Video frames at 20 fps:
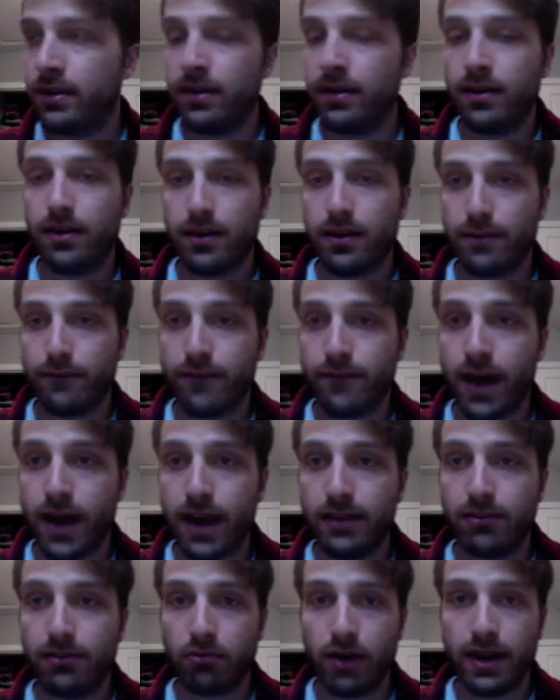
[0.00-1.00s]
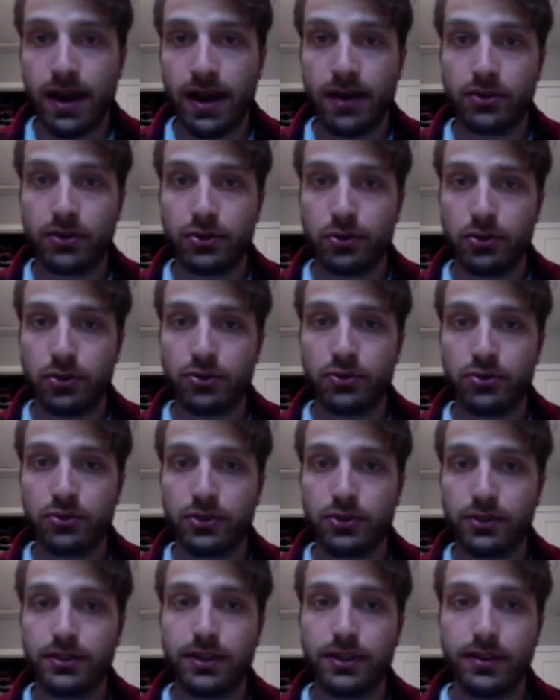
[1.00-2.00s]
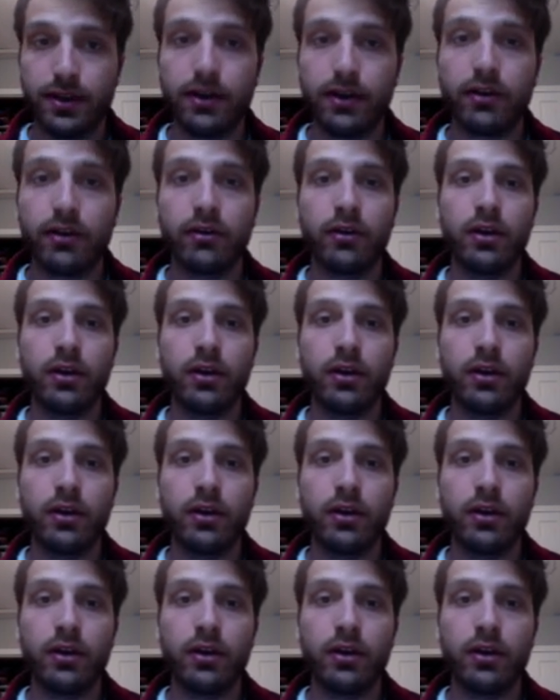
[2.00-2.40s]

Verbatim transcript: and find the right outsourcers is in there.